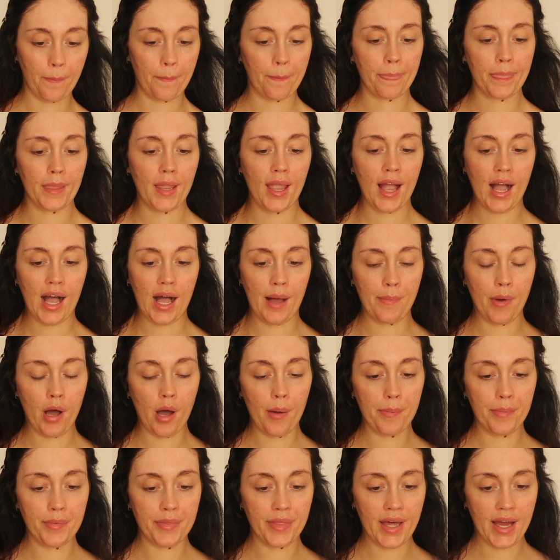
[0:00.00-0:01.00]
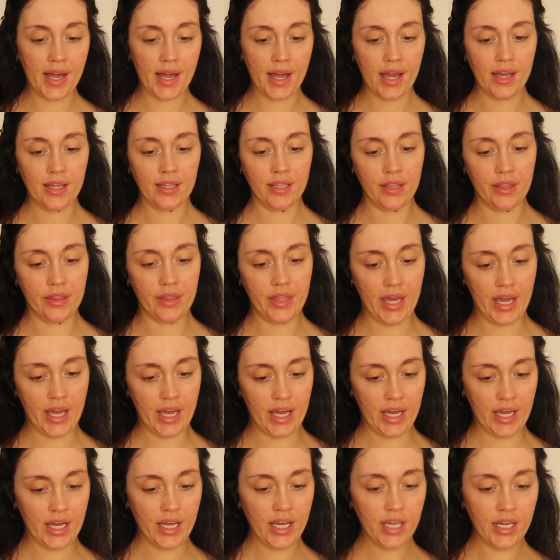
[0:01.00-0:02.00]
I'll pop that
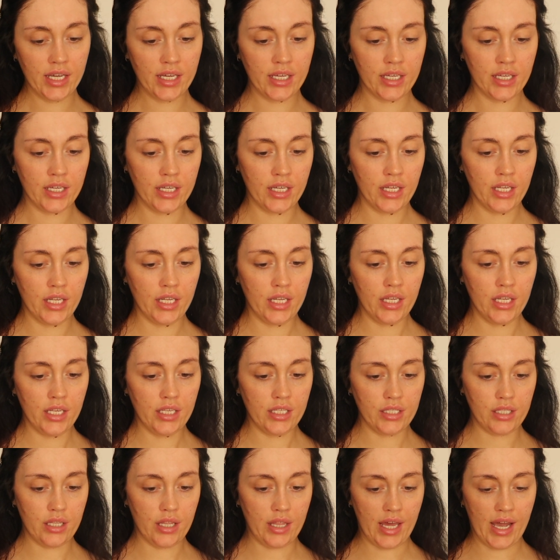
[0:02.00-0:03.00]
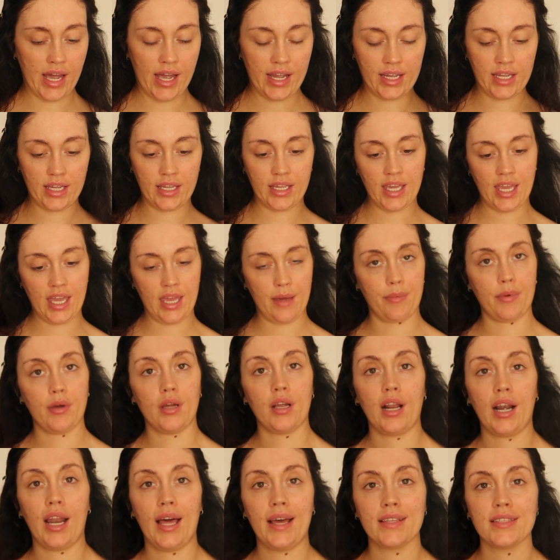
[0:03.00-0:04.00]
there so that I can keep
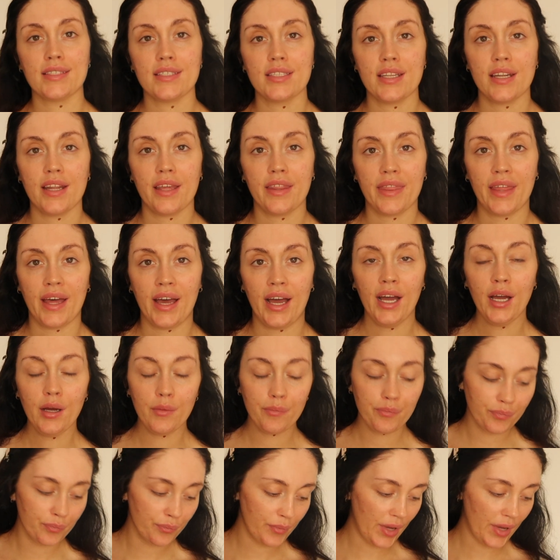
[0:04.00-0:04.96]
glancing at that.